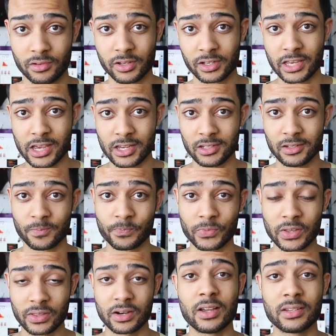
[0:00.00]
Okay,
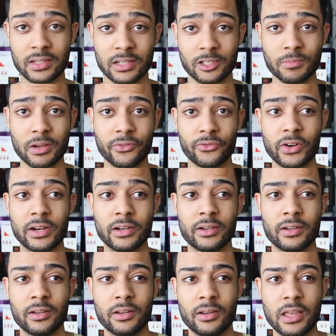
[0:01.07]
and then I said to my
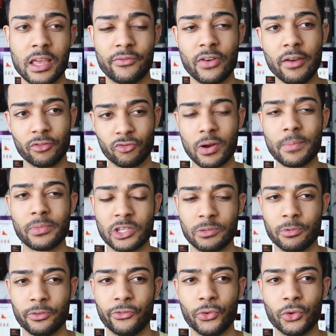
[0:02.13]
friend, if I've dreamt this
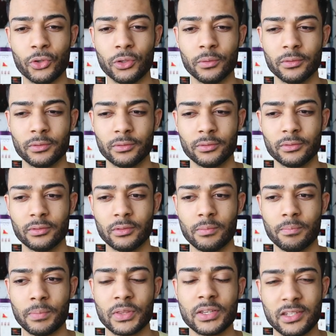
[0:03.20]
before,
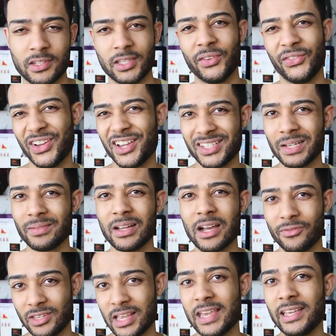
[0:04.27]
but this is the first time that
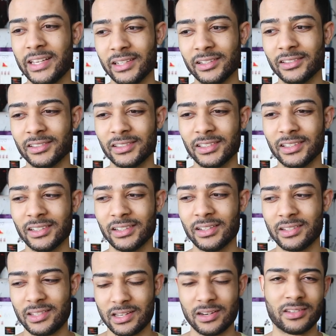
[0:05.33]
I've taken
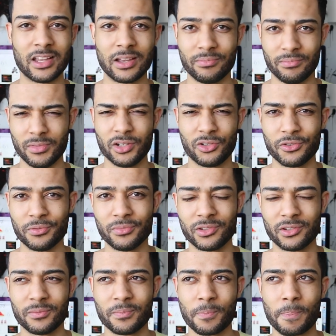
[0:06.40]
psilocybin
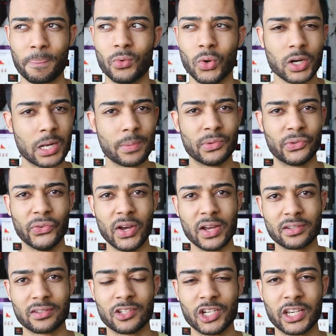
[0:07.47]
mushrooms, what comes
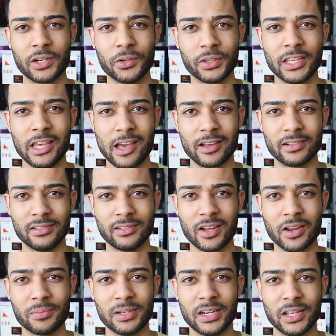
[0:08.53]
first, the chicken or the egg
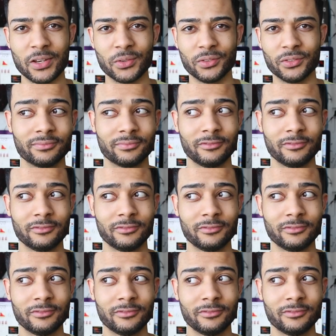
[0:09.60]
type deal?